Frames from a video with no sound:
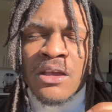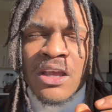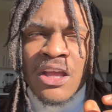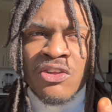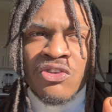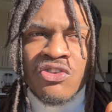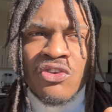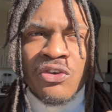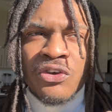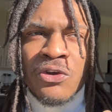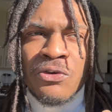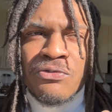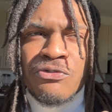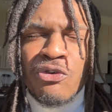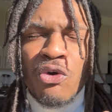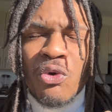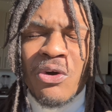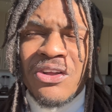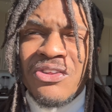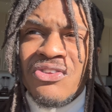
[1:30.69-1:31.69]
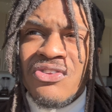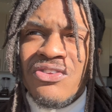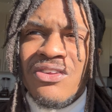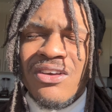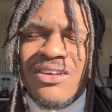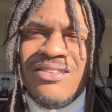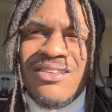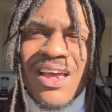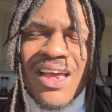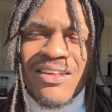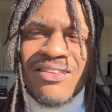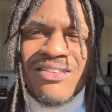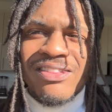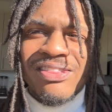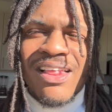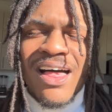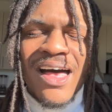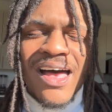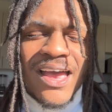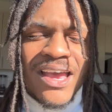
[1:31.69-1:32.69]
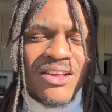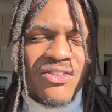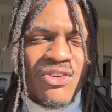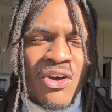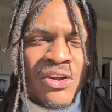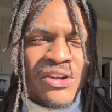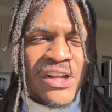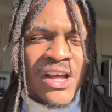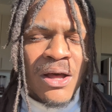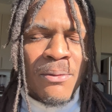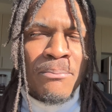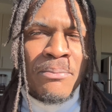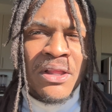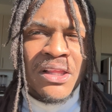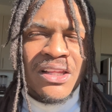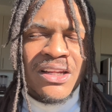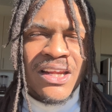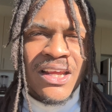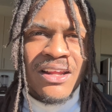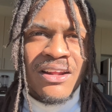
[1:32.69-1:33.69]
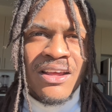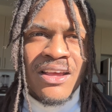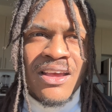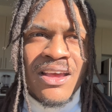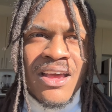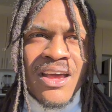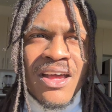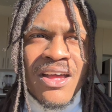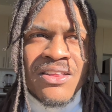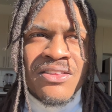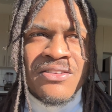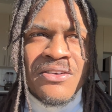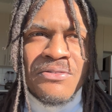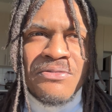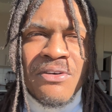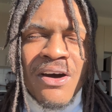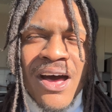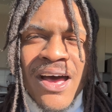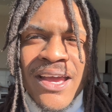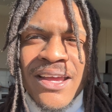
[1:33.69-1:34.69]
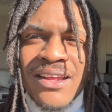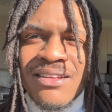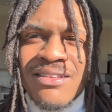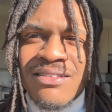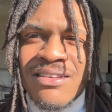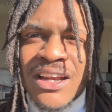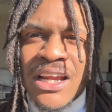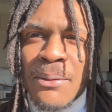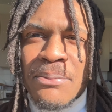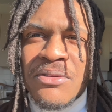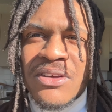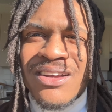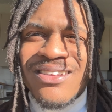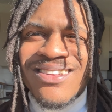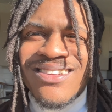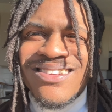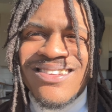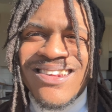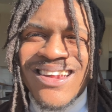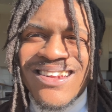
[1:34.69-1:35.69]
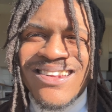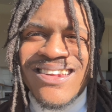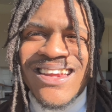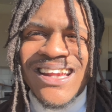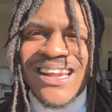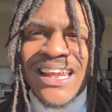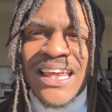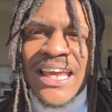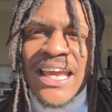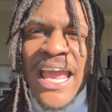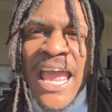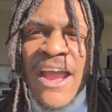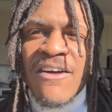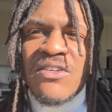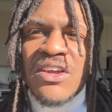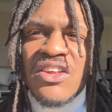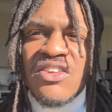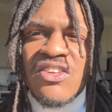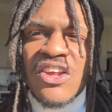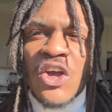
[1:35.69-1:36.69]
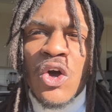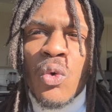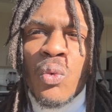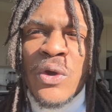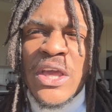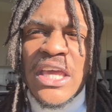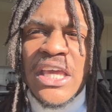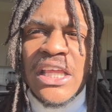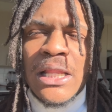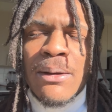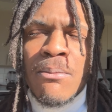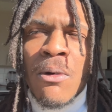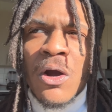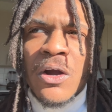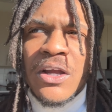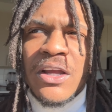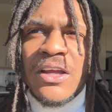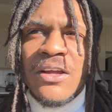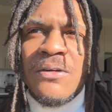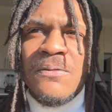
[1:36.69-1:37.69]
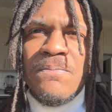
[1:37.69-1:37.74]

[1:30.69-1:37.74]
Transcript: And so your Forex success lies on the ability to find setups consistently every single week in the market.